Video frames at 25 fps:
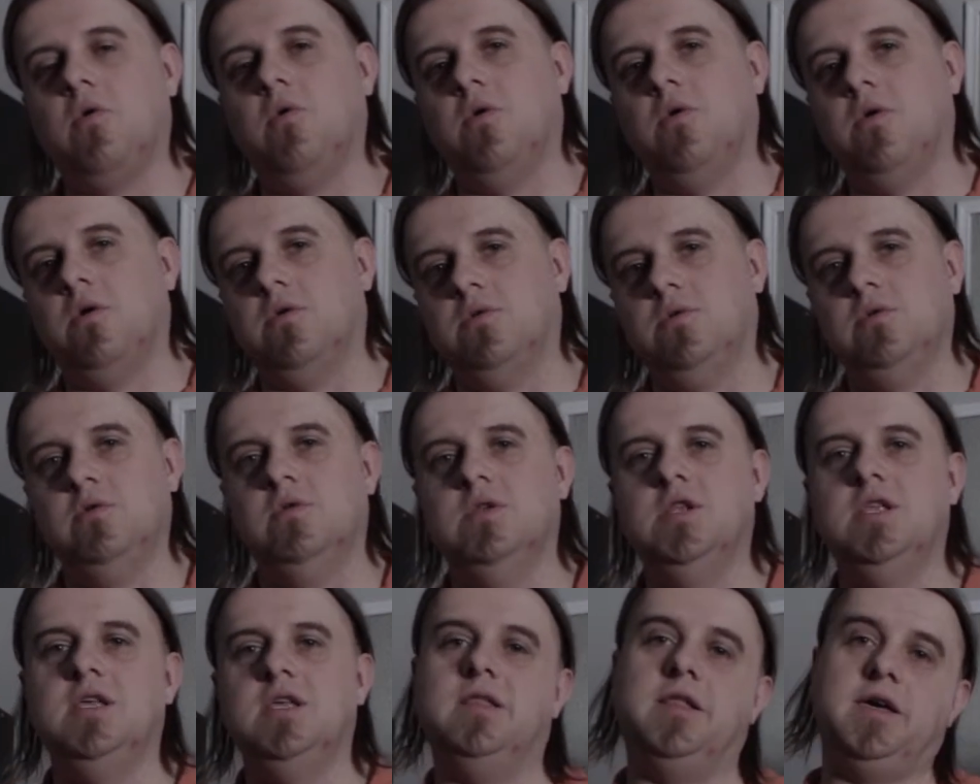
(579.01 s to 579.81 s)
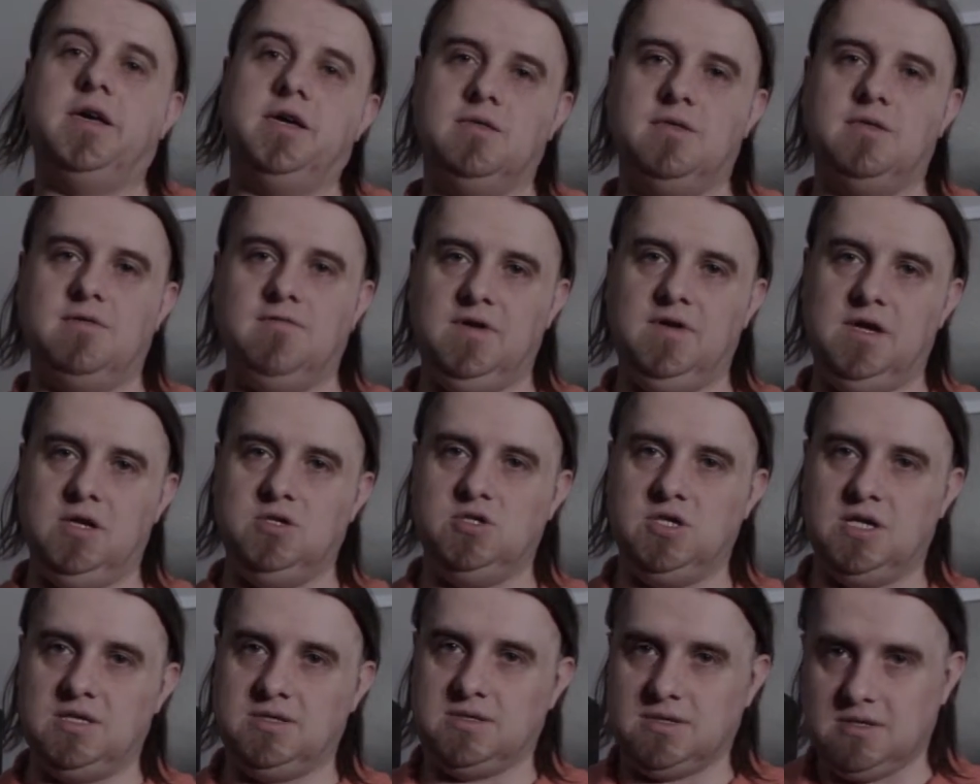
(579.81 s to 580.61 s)
or nudity like the
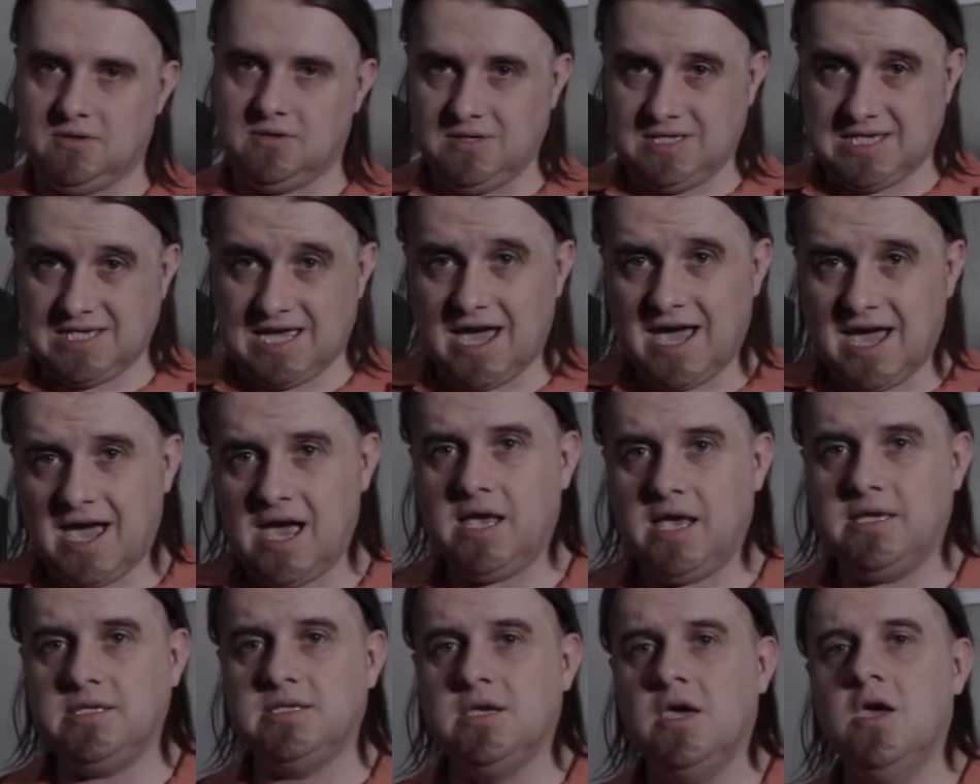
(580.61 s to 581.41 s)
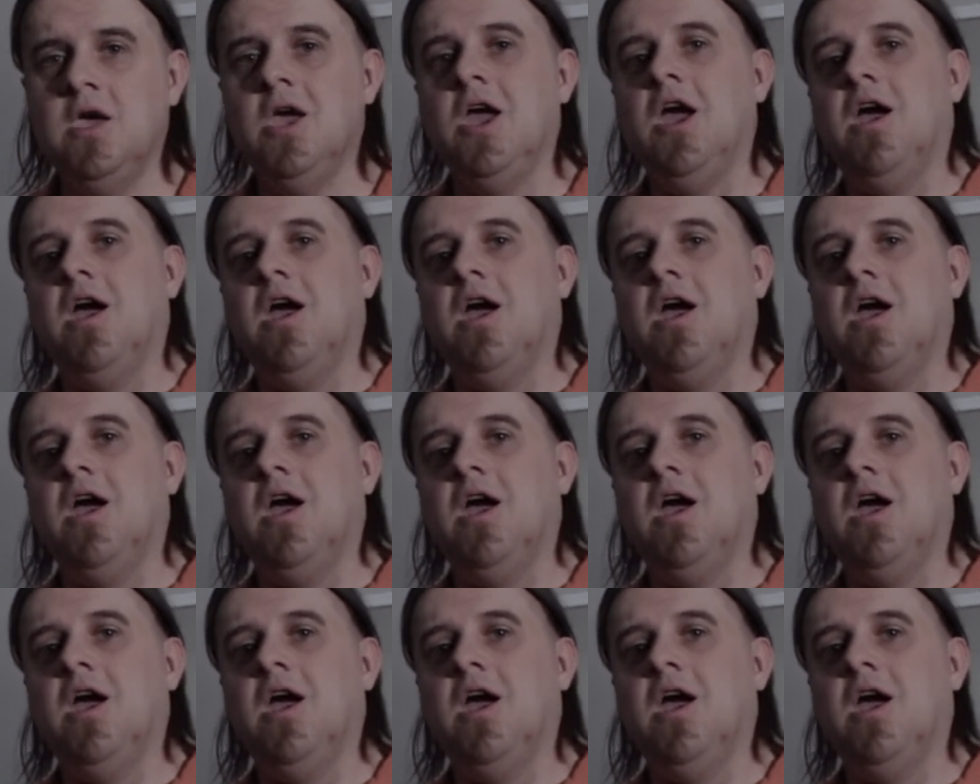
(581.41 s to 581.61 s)
VHS series has,